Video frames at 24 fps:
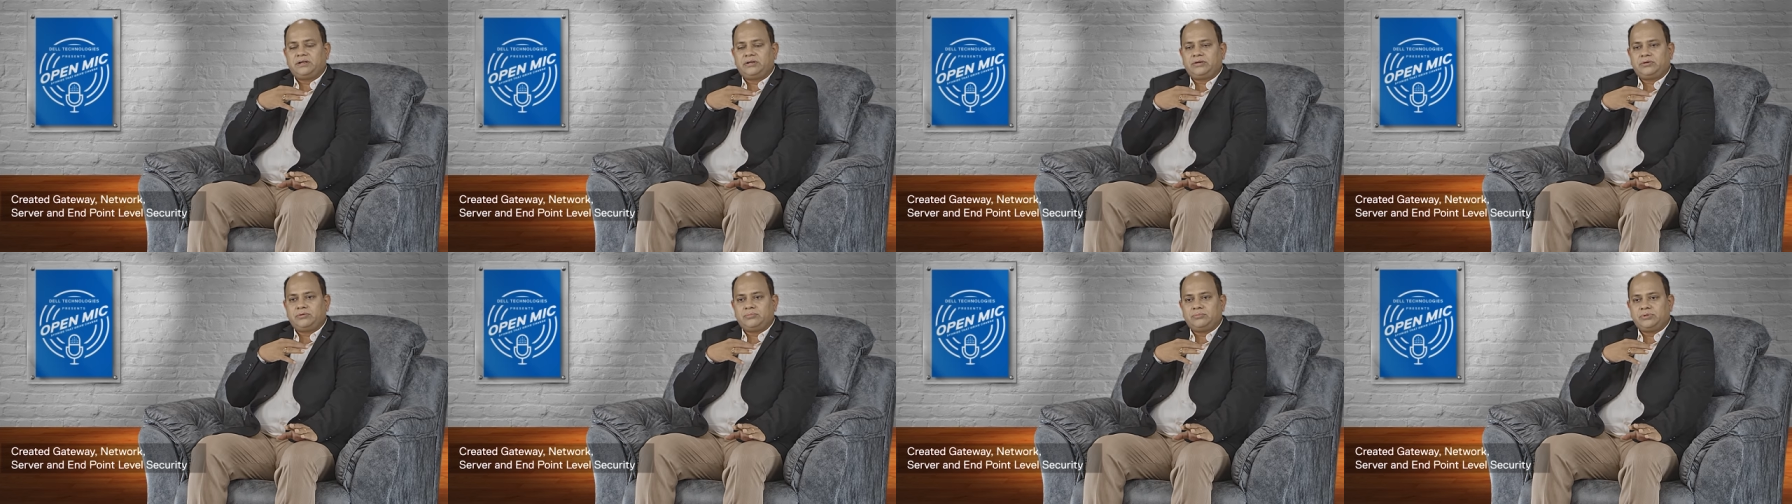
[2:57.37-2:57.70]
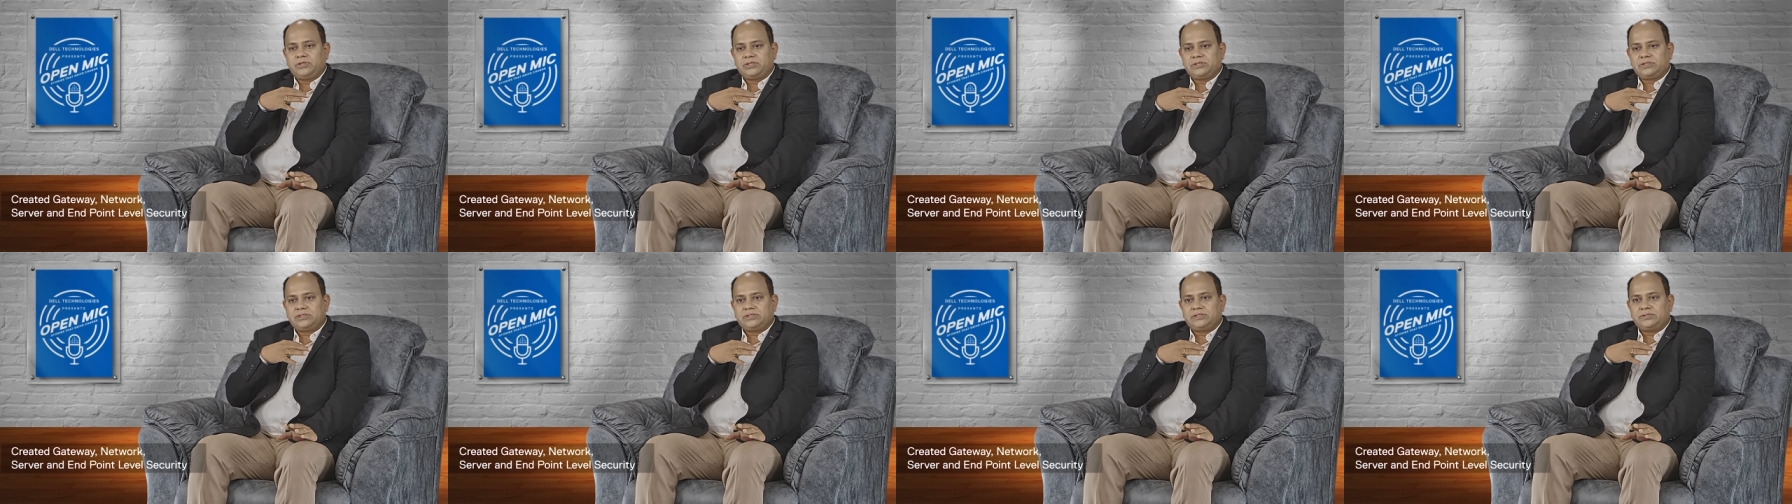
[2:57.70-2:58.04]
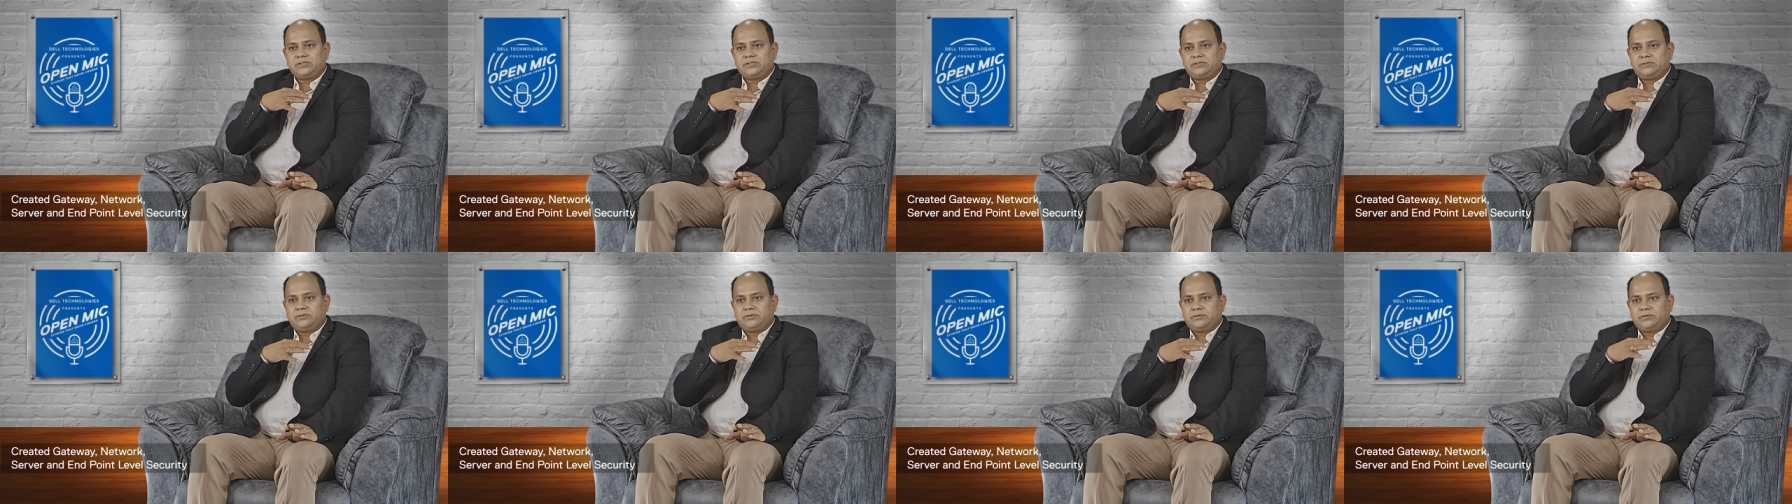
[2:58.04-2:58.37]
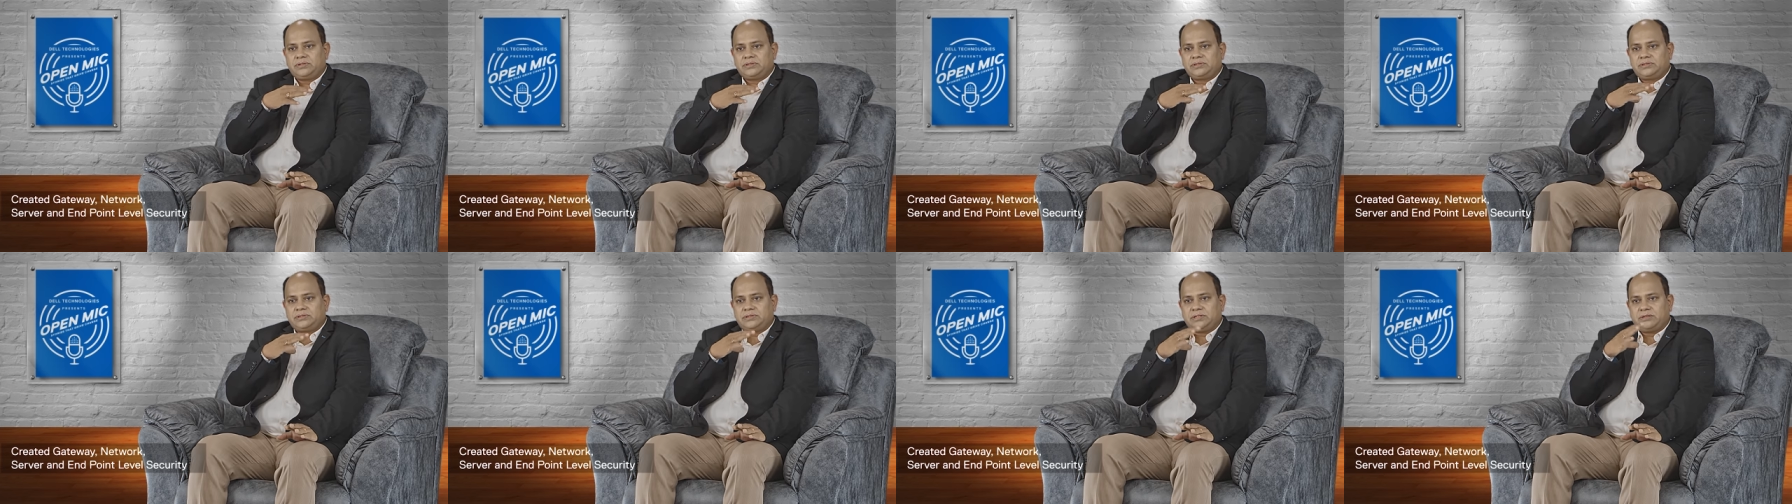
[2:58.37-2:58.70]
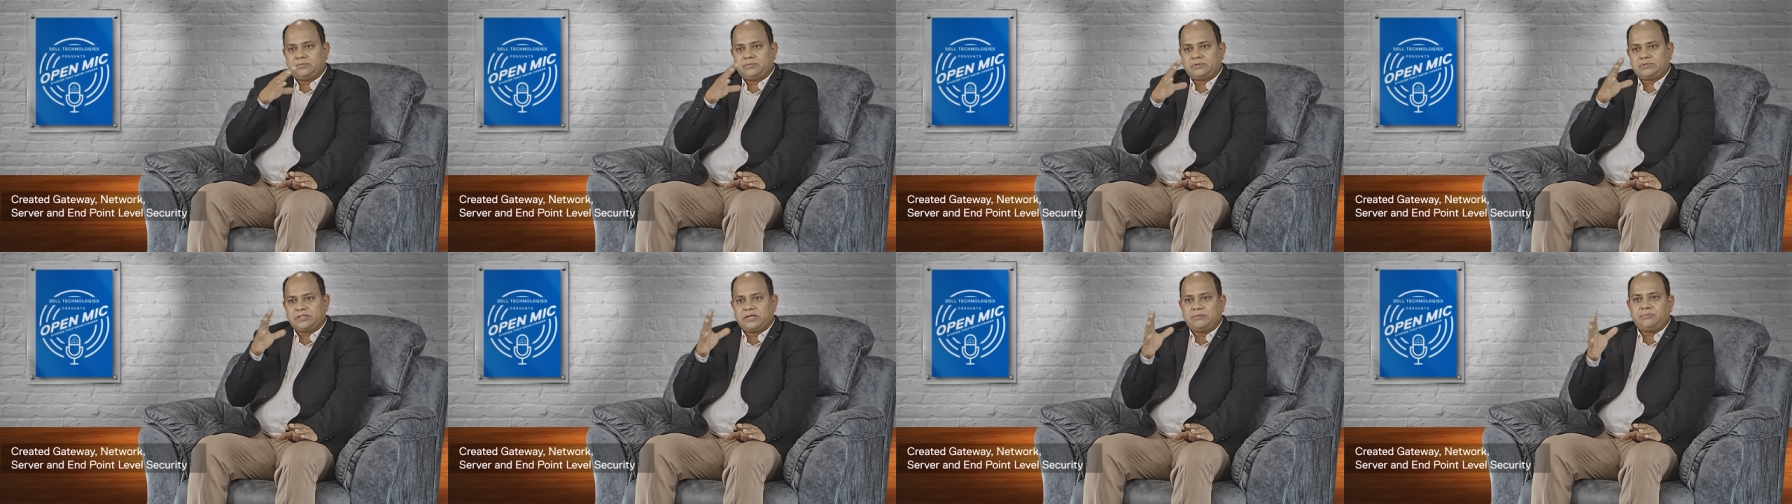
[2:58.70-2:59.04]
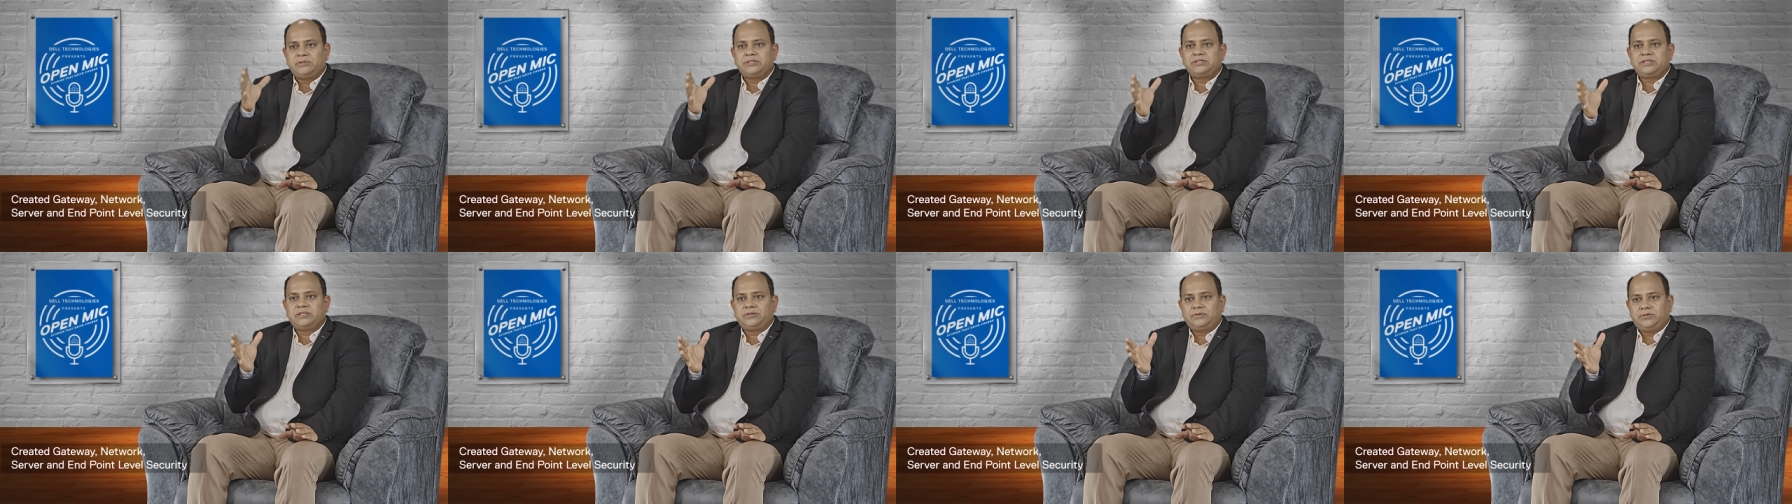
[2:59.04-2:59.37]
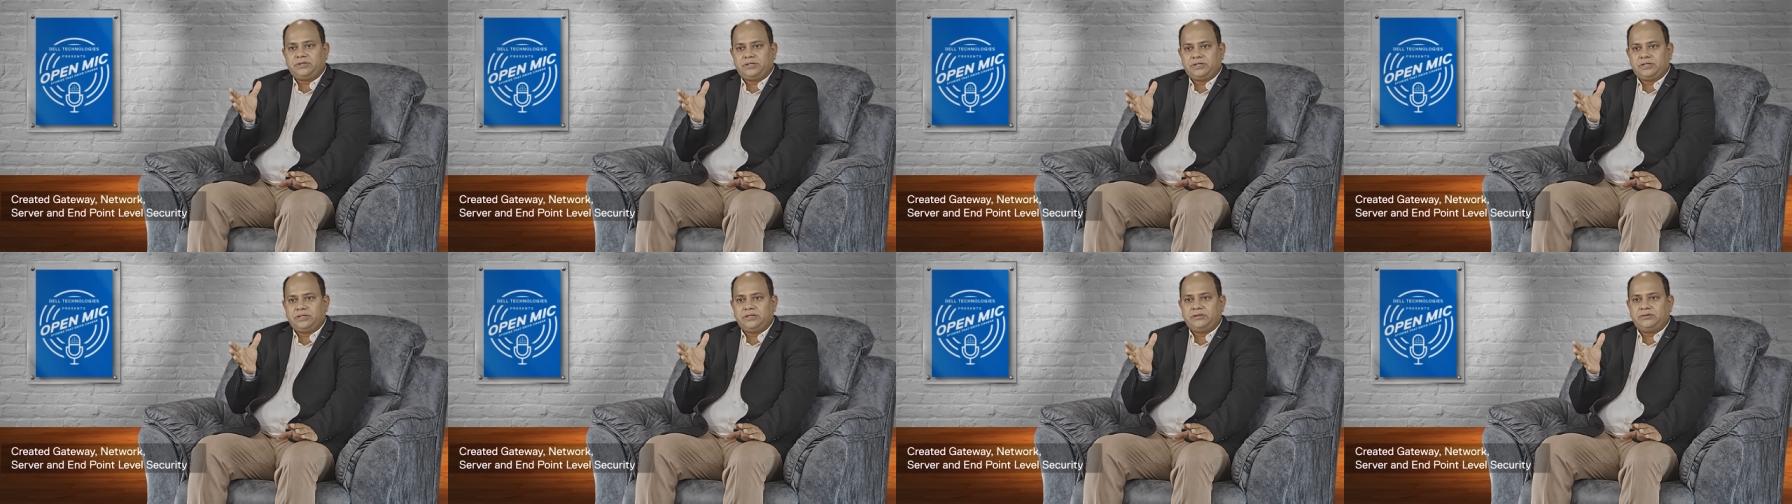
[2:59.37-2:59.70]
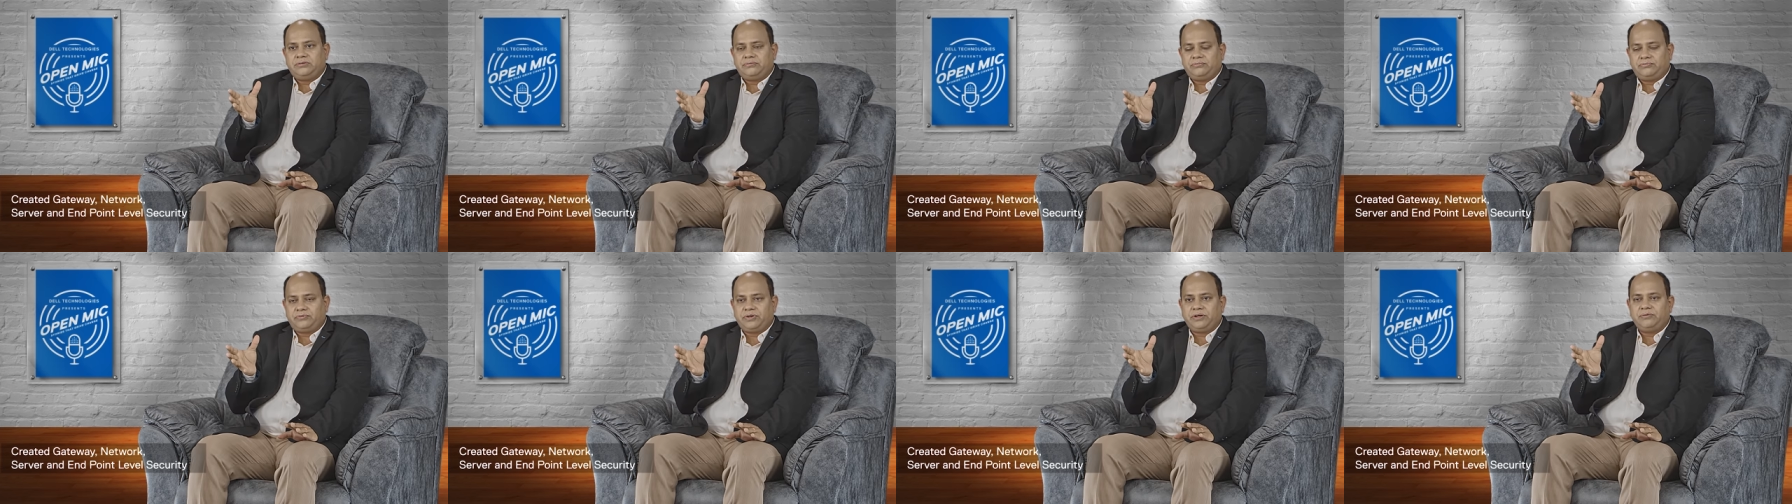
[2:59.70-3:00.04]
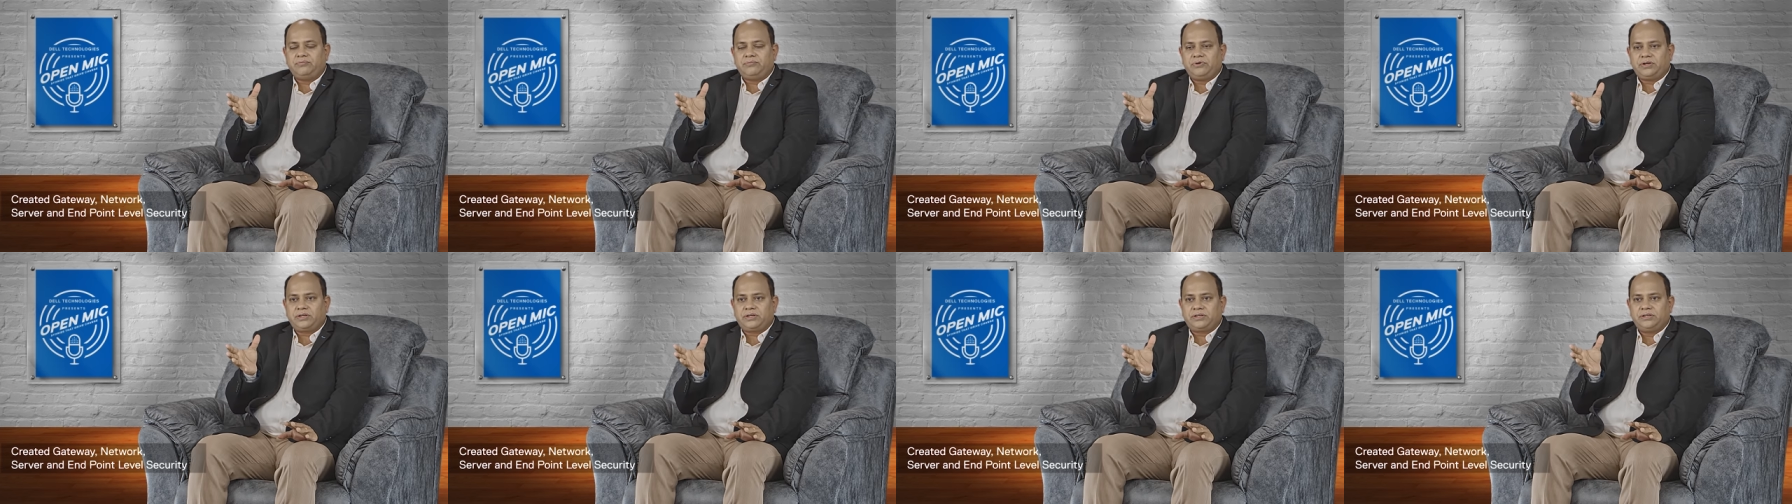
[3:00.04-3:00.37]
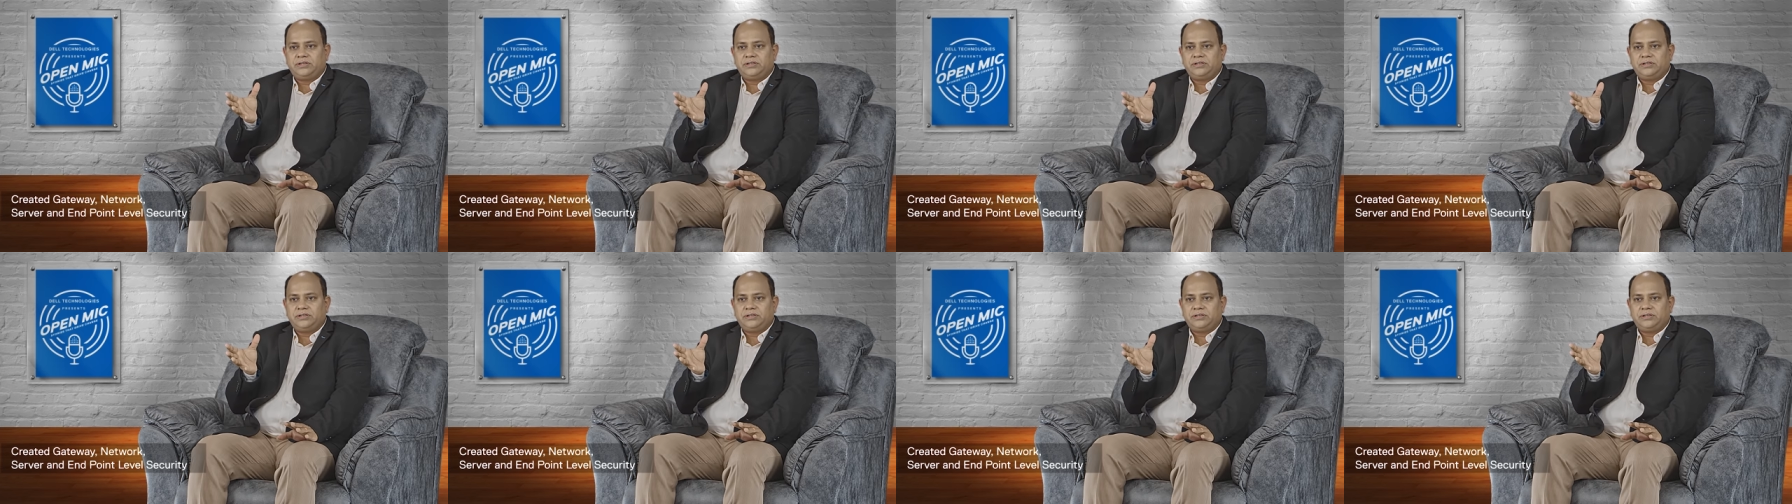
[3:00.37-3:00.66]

robust cybersecurity framework